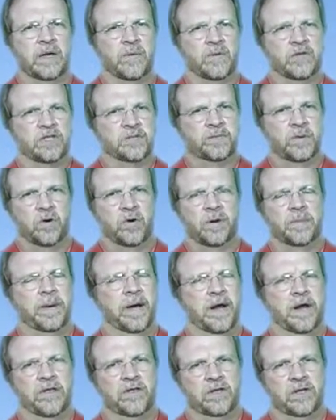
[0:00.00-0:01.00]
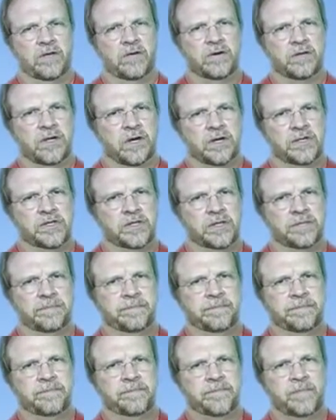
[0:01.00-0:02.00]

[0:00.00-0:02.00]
that we spoke about in the introduction.